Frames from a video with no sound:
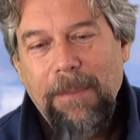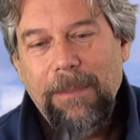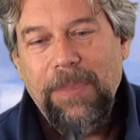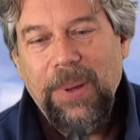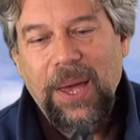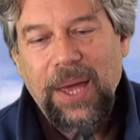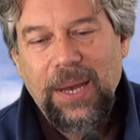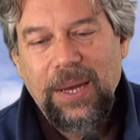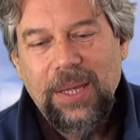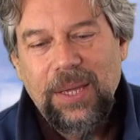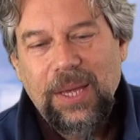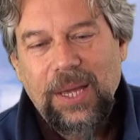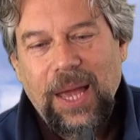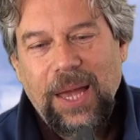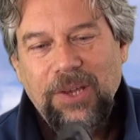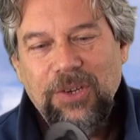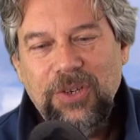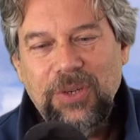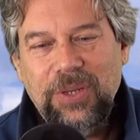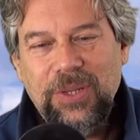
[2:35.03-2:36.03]
but
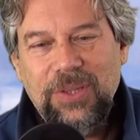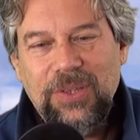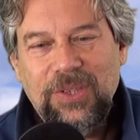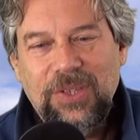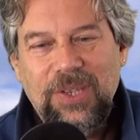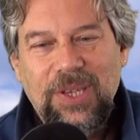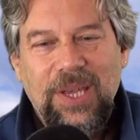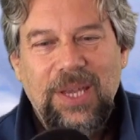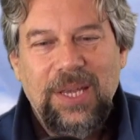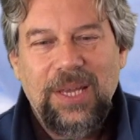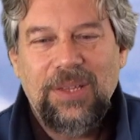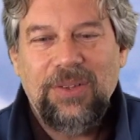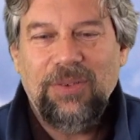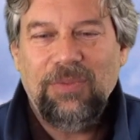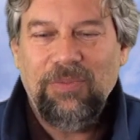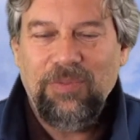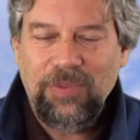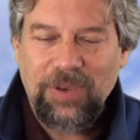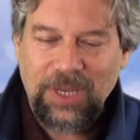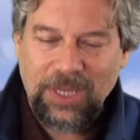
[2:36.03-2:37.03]
as you can see, it's
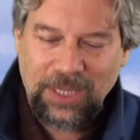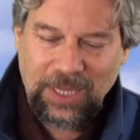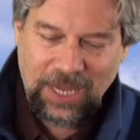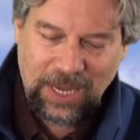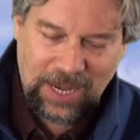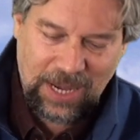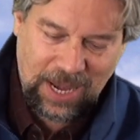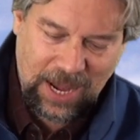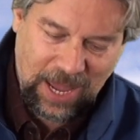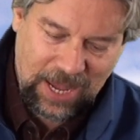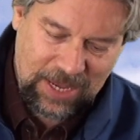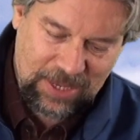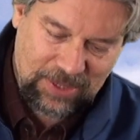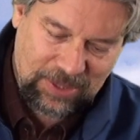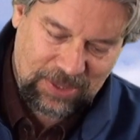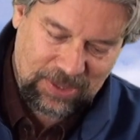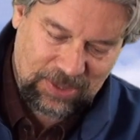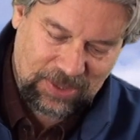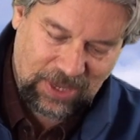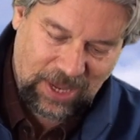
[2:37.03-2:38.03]
really a nice
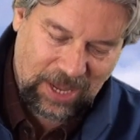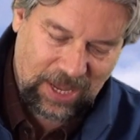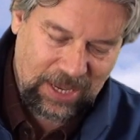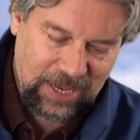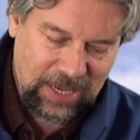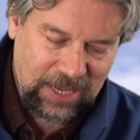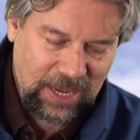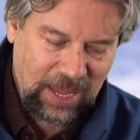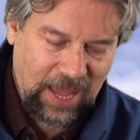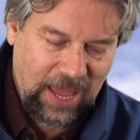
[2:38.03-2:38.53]
design,